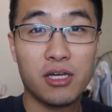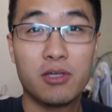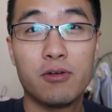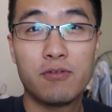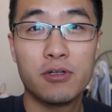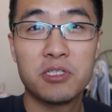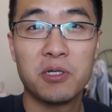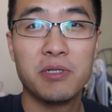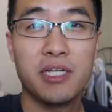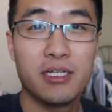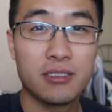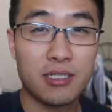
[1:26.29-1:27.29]
Thank you for
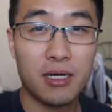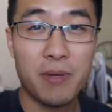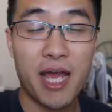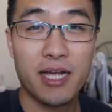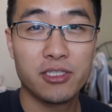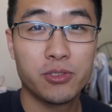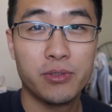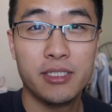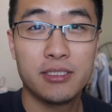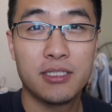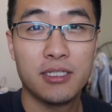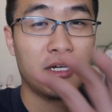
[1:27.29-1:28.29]
donating some hash rate.